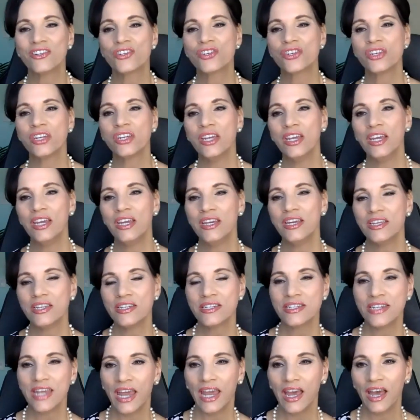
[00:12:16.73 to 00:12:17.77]
She
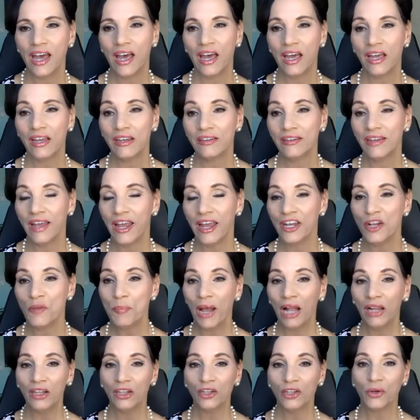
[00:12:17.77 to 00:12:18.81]
is a, an
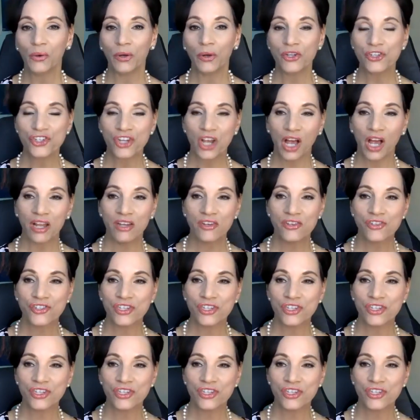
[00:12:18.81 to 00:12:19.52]
appellate court judge.